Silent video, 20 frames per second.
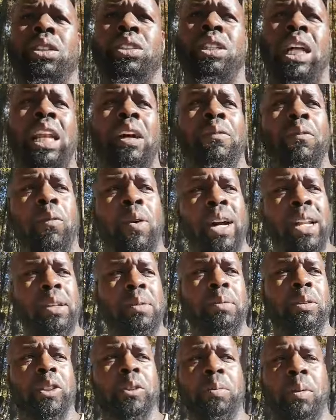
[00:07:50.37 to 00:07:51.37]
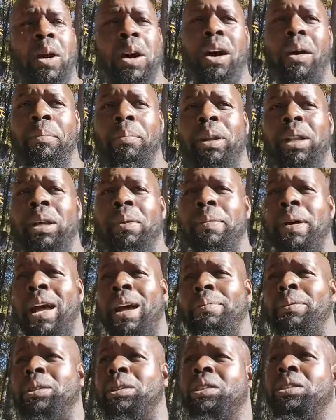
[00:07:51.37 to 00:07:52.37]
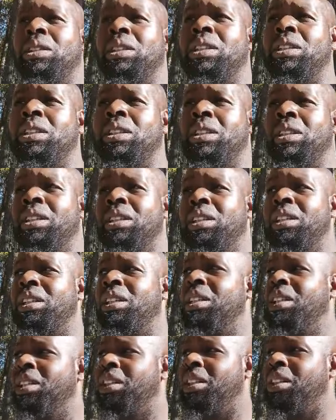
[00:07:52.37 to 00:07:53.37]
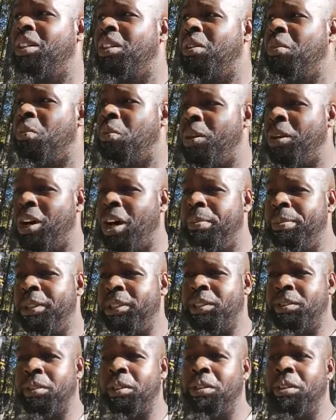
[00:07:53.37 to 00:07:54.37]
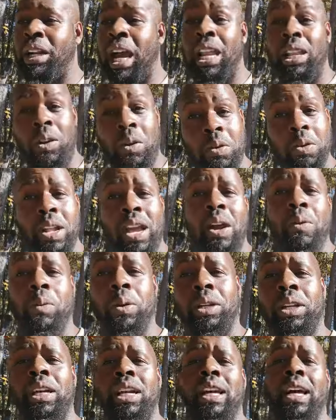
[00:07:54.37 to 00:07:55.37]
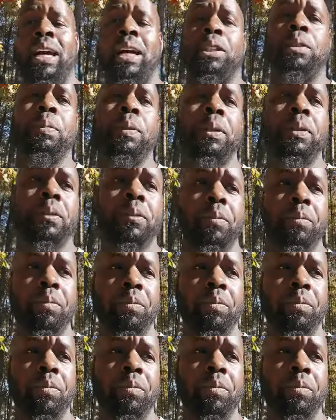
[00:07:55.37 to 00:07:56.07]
that if one small blip happened to it, we'd all be screwed. And I learned that working at a hospital